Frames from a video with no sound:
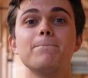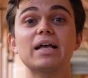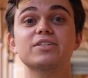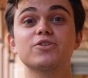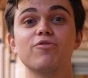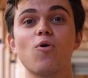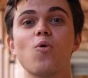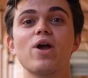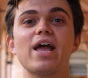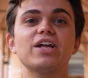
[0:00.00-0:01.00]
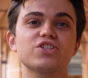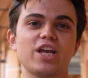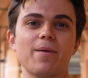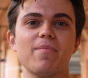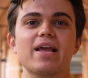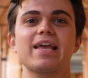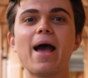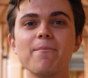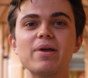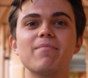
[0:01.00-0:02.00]
Best of all, each gimmick
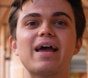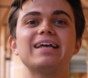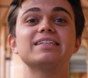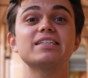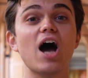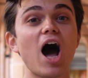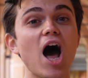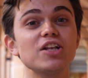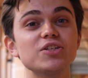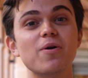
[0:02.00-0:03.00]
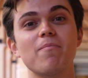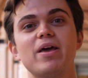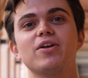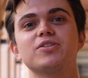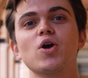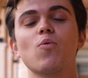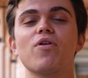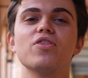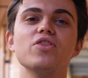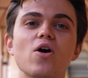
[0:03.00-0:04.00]
can be made in under a minute
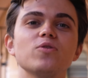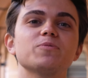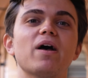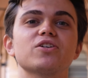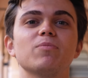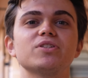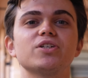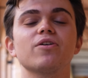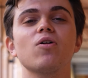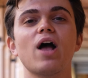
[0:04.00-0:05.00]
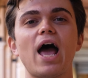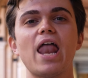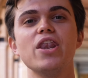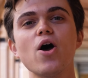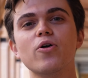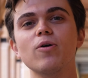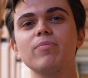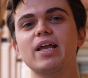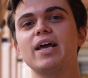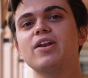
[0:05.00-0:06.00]
with no special material and no
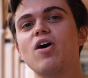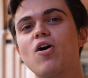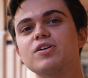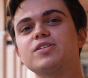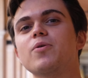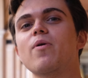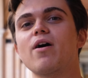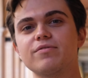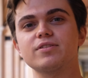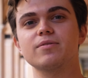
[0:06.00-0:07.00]
complicated arts and crafts.